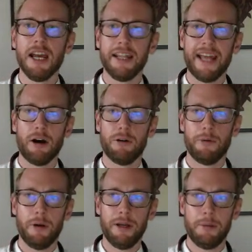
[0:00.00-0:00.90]
Now,
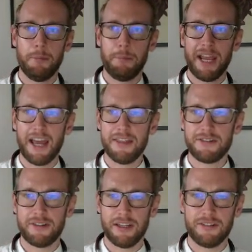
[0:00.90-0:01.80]
behind the
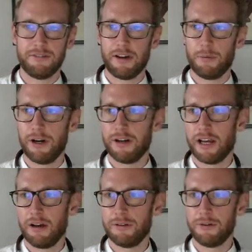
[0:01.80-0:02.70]
scenes, if I were
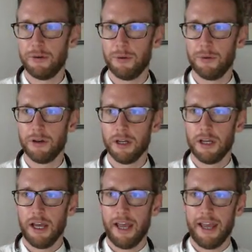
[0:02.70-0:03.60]
now to
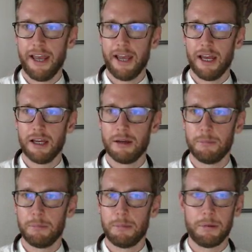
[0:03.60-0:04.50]
uh,
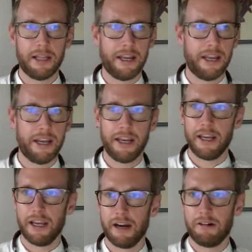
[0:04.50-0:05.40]

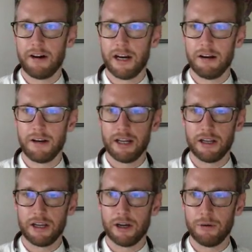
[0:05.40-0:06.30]
play around and
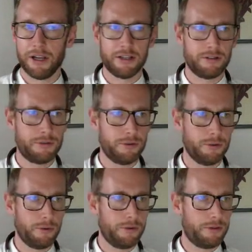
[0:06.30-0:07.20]
go
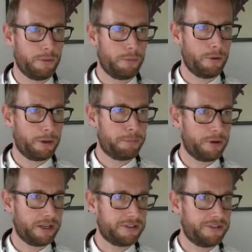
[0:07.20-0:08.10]
into the
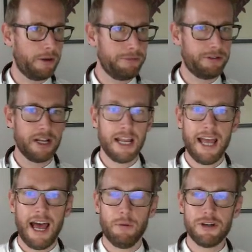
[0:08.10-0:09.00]
workbook itself,
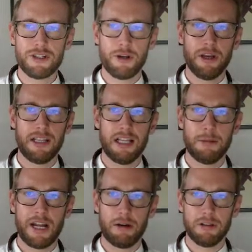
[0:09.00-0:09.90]
I want to show you a little
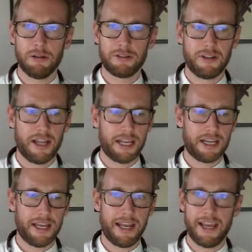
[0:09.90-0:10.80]
bit how it looks like
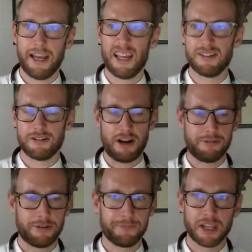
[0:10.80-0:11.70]
as a
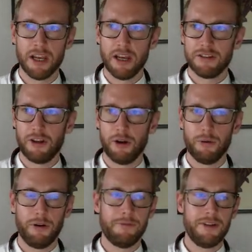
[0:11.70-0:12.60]
draft.
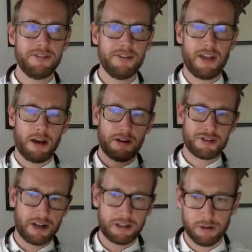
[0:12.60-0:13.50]
So this is how
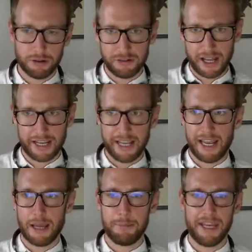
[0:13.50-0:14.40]
Astrata looks like
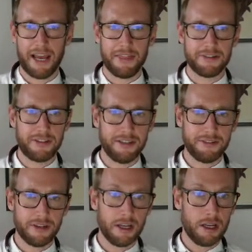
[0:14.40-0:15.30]
behind the
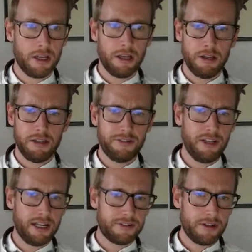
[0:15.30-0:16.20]
scenes. You see,
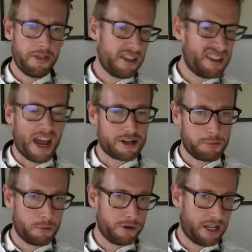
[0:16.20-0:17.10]
that's not the
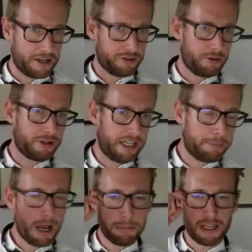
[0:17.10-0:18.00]
dashboard that is currently
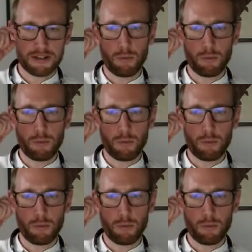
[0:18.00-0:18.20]
published.